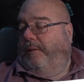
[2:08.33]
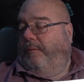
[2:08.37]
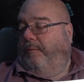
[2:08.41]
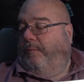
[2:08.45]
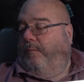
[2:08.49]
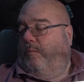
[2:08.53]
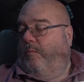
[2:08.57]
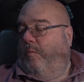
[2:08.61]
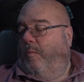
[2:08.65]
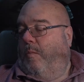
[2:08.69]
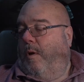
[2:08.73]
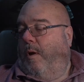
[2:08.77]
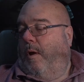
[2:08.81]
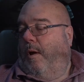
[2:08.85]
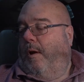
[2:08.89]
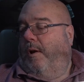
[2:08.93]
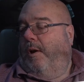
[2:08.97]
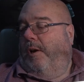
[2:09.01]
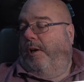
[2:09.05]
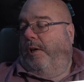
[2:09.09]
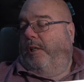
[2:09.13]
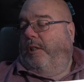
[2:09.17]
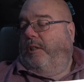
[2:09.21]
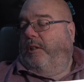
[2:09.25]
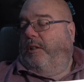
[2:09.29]
uh,
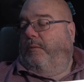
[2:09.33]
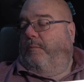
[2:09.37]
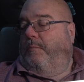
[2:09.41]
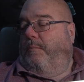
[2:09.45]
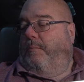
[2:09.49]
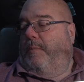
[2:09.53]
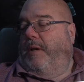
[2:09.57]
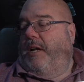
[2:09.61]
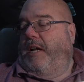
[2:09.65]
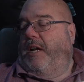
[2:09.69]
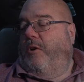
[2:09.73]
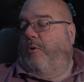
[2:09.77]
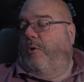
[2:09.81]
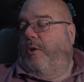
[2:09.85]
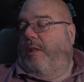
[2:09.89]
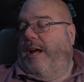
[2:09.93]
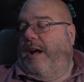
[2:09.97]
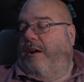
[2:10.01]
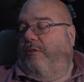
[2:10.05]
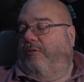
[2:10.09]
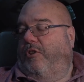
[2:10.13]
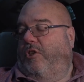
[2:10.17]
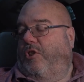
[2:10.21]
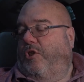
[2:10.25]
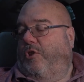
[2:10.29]
meat
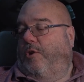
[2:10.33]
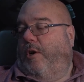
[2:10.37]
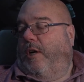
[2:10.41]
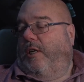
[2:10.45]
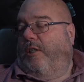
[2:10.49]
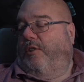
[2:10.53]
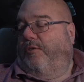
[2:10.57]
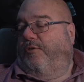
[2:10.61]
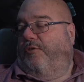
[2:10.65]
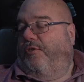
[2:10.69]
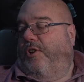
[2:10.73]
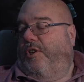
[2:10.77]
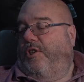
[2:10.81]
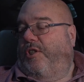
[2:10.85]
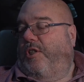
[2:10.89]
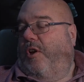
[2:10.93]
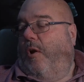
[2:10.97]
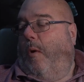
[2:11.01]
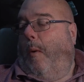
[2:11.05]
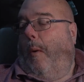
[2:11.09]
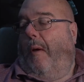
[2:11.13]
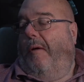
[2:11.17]
without the sauce first.